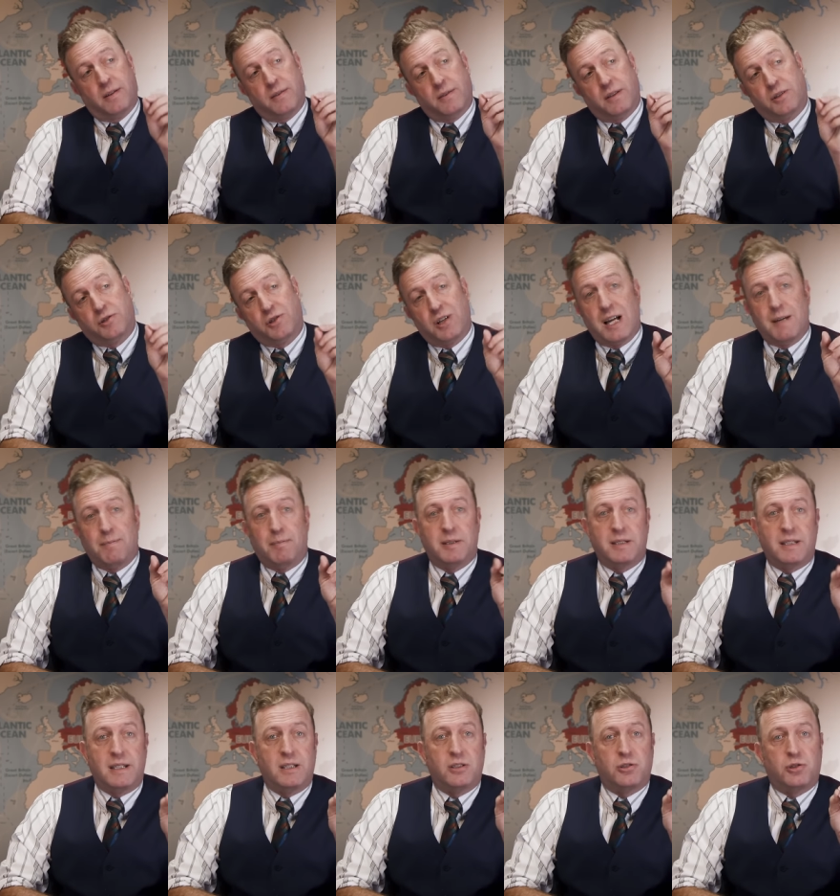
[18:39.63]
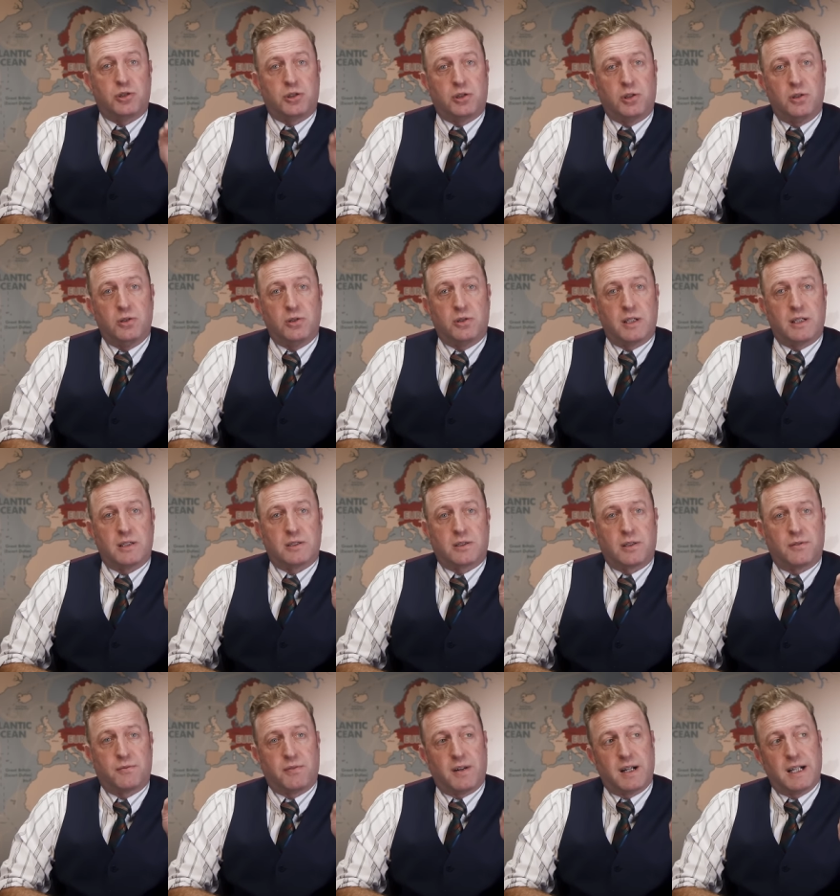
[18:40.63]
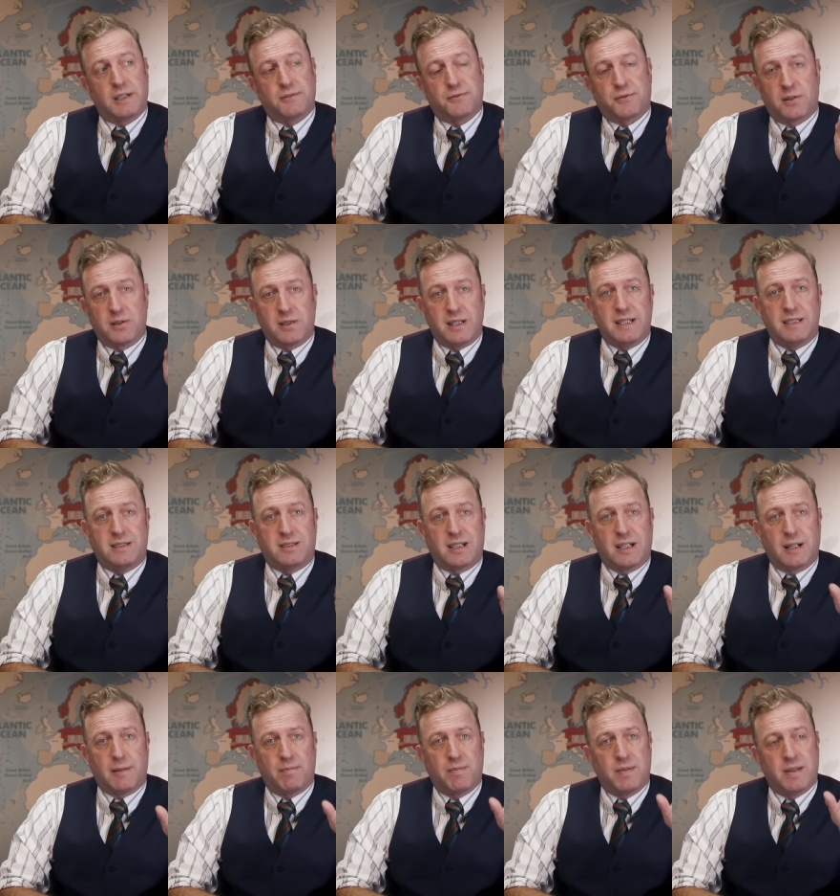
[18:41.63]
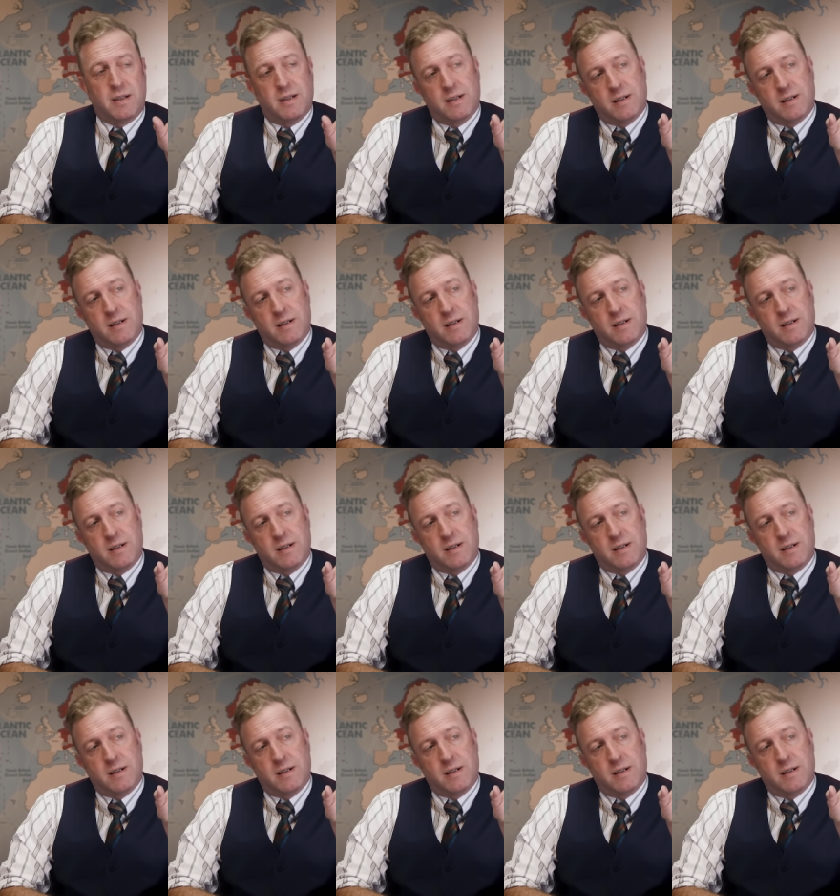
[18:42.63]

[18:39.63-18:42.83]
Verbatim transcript: the Japanese choosing to fight for Leyte